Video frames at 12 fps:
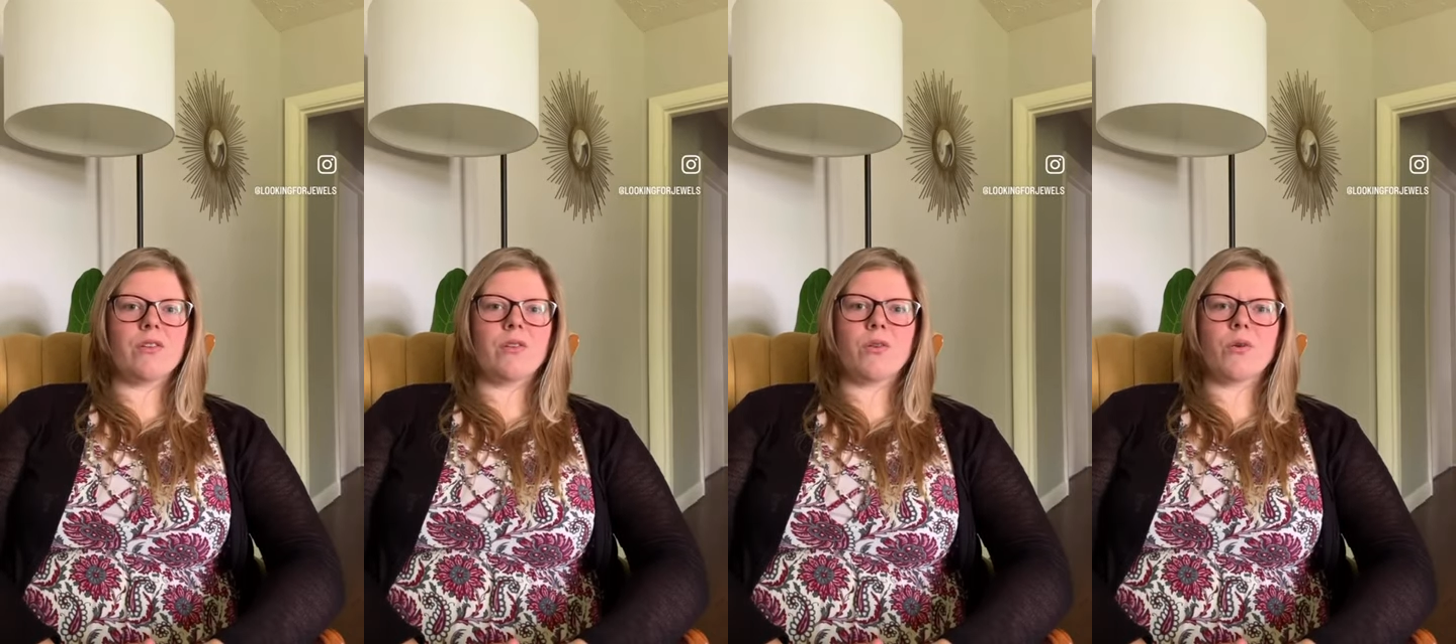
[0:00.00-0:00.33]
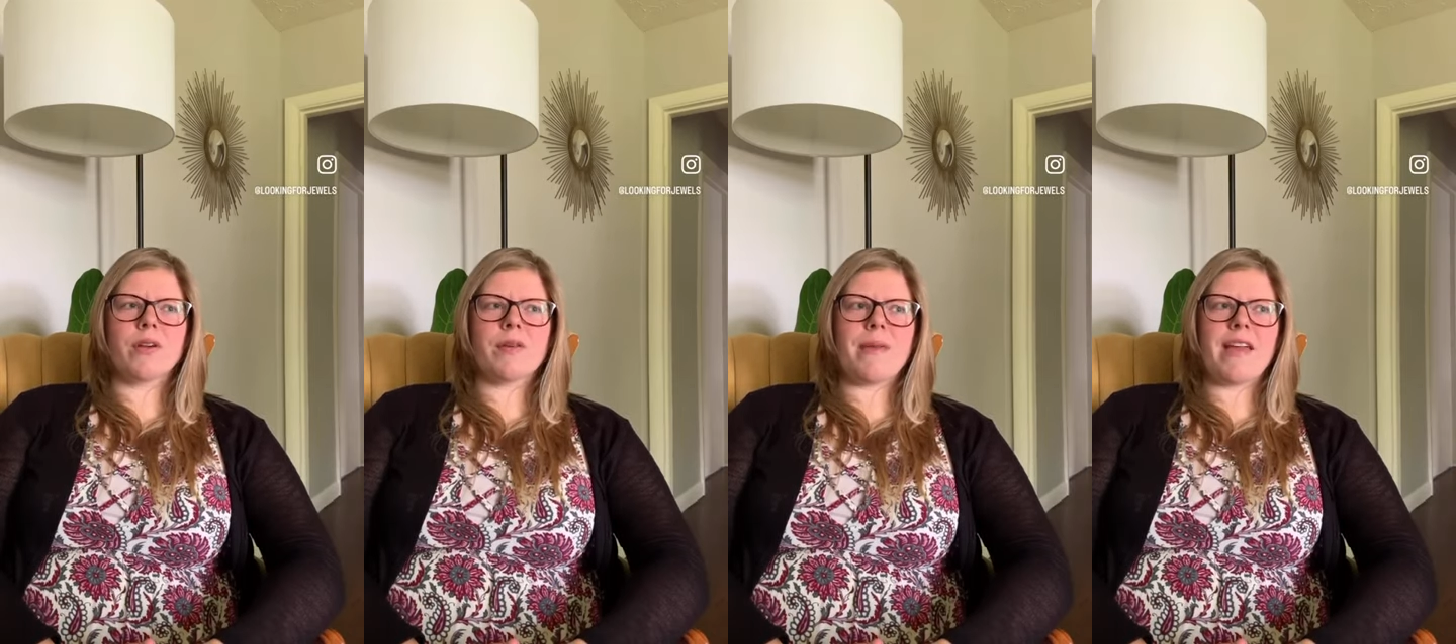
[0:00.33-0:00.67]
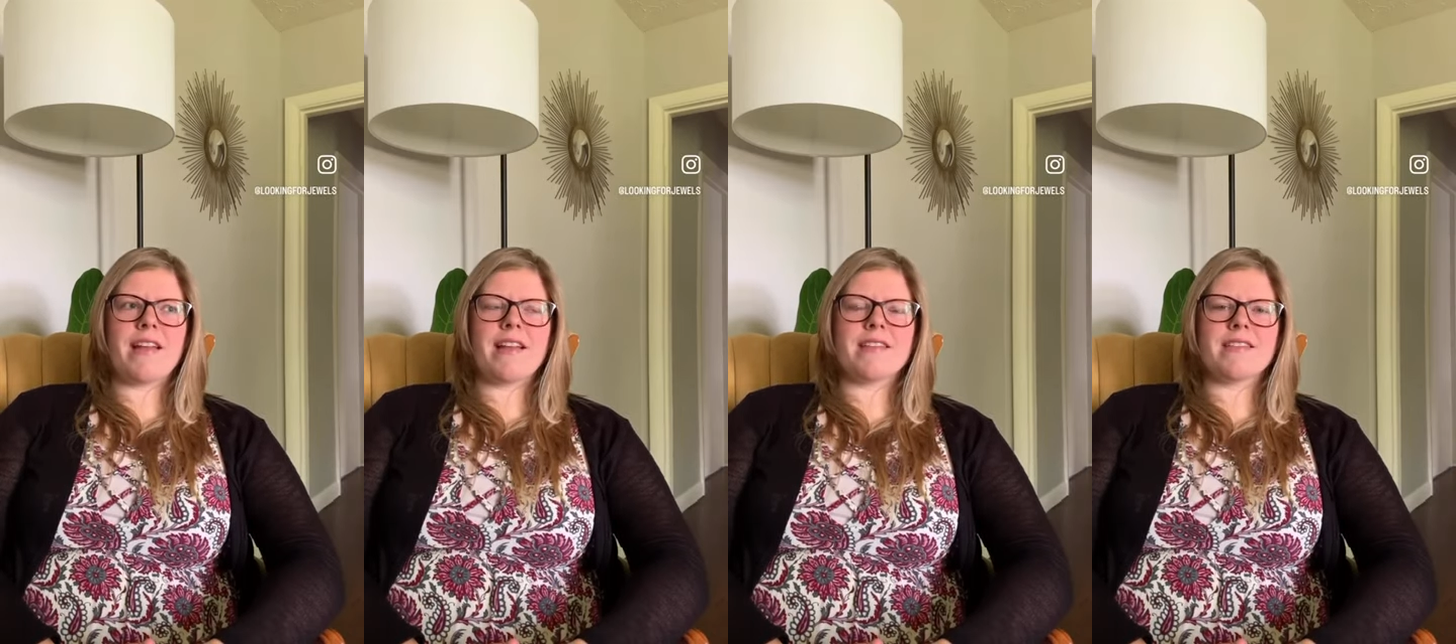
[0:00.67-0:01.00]
Lori made
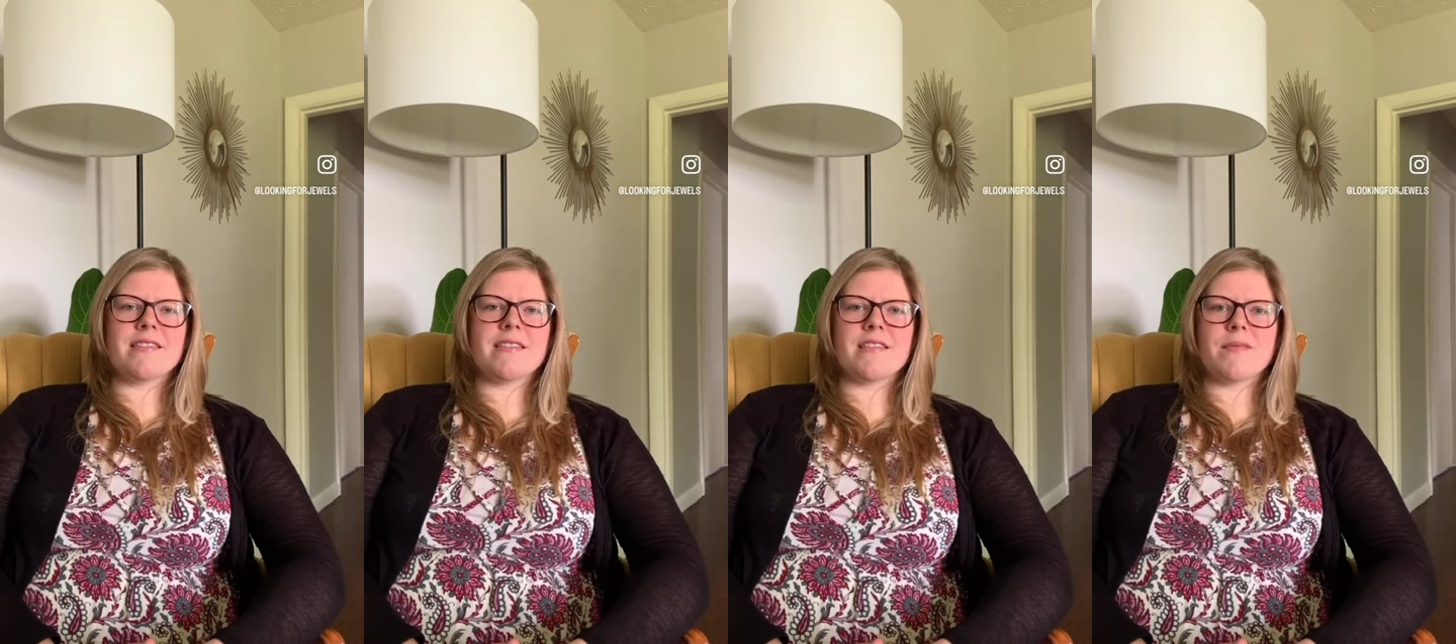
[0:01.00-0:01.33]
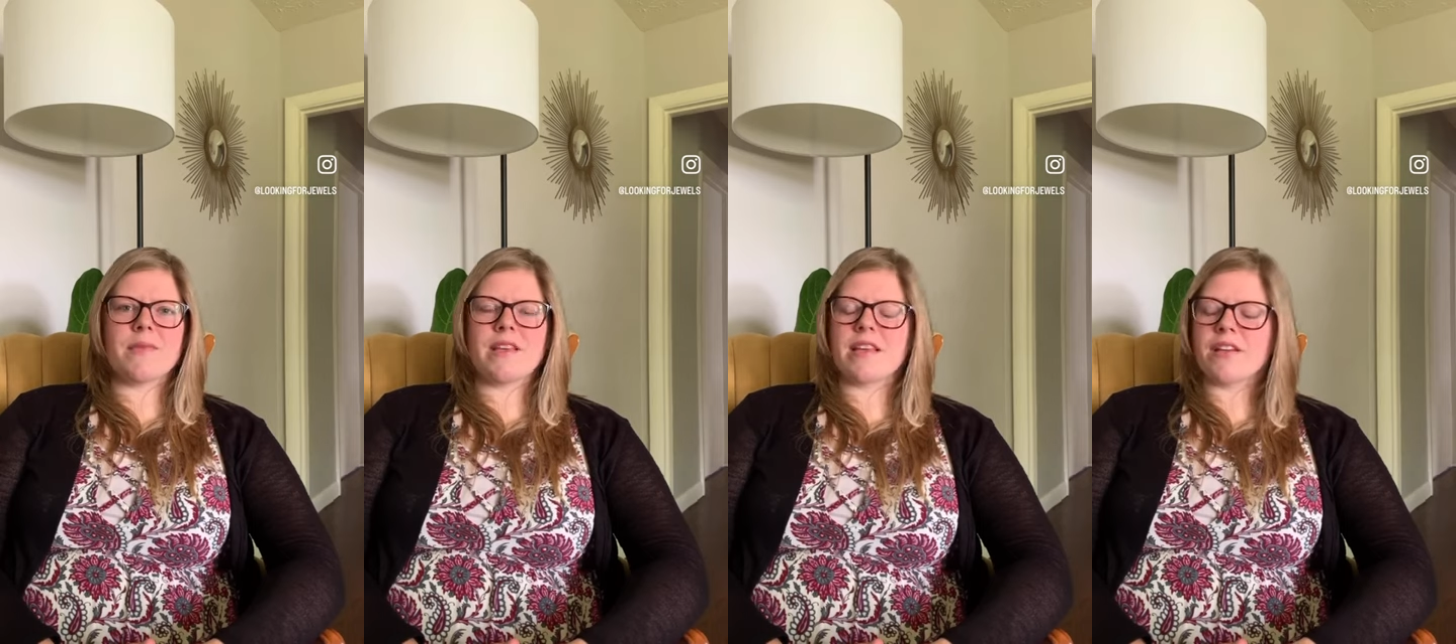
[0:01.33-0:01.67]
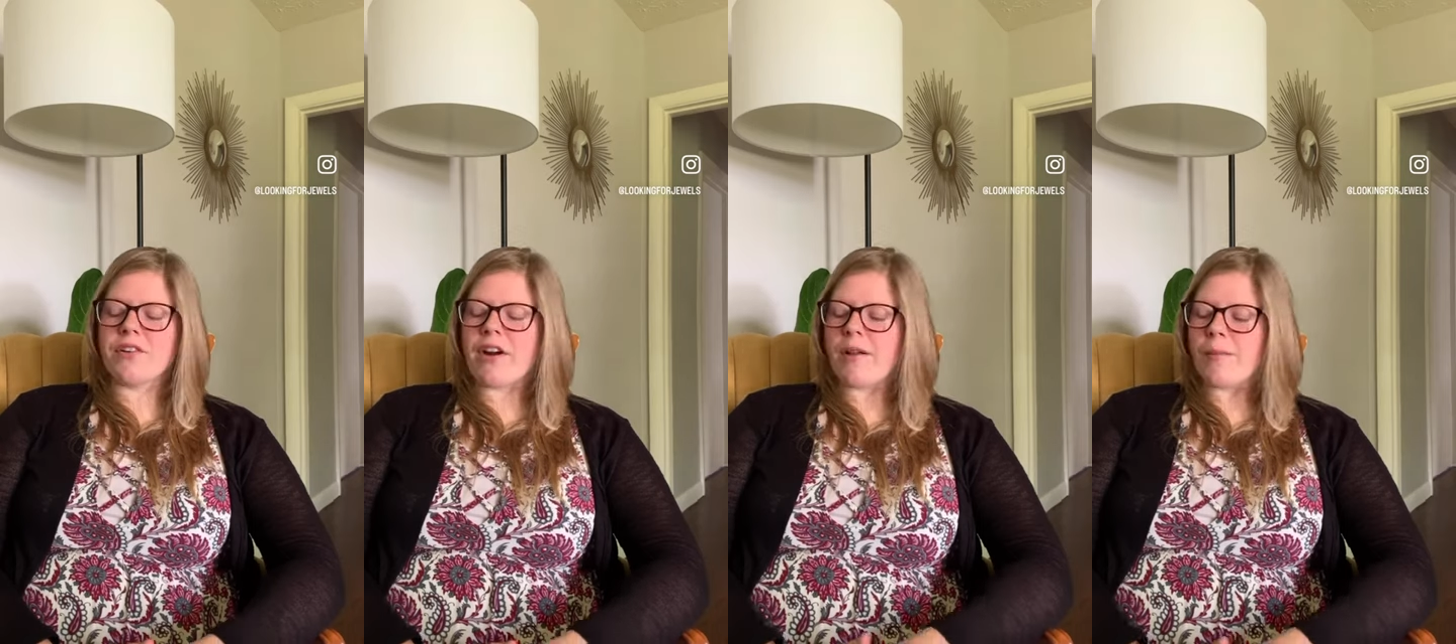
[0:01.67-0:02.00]
it into something
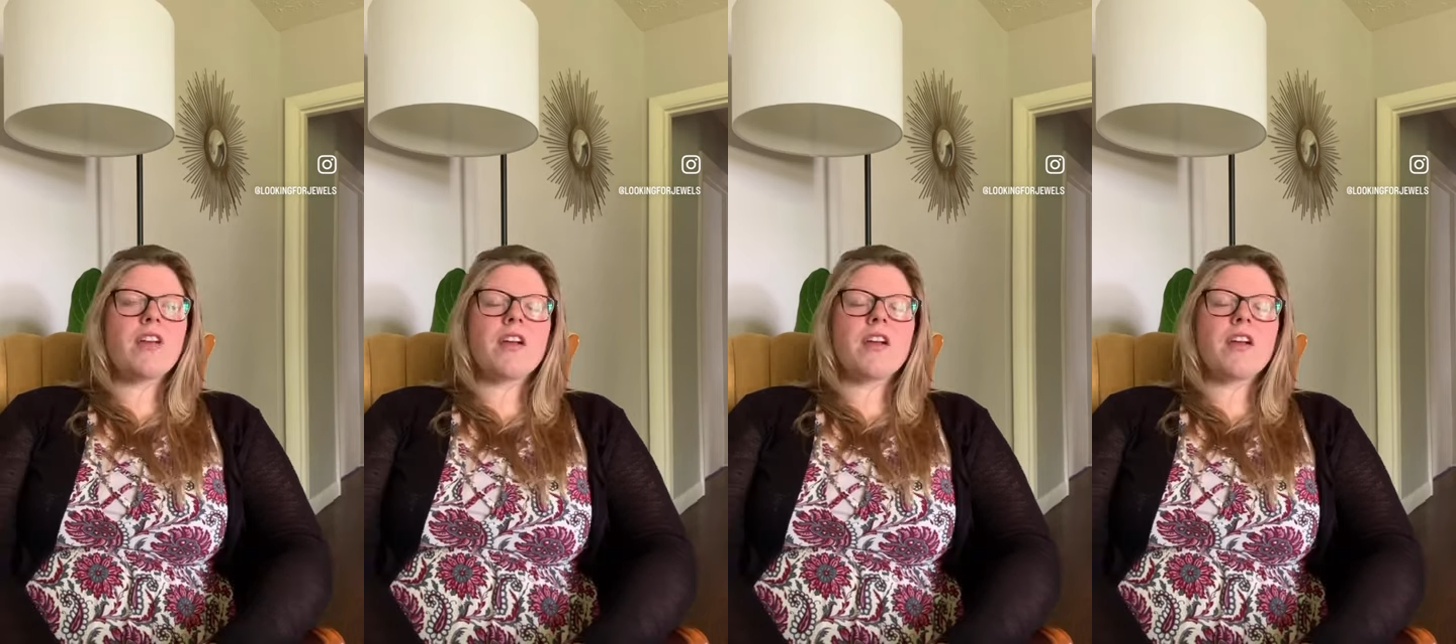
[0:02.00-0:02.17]
incredible.